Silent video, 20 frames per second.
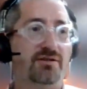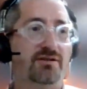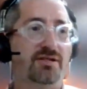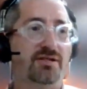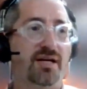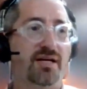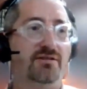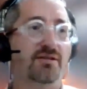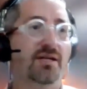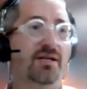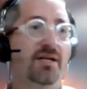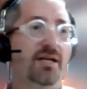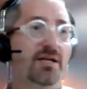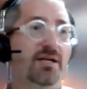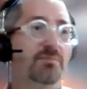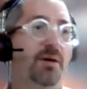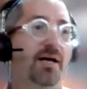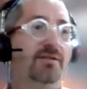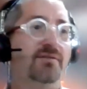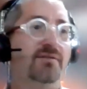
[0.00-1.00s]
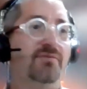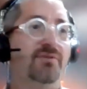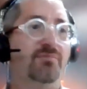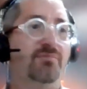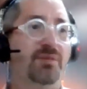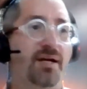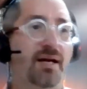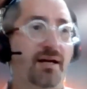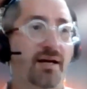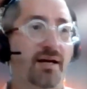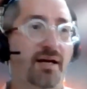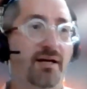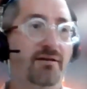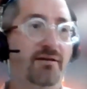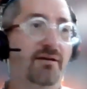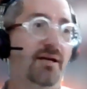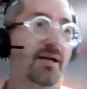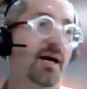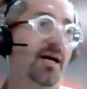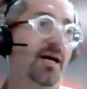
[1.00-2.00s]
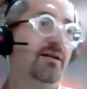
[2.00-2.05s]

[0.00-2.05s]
it says he buys it from B'nai Chet,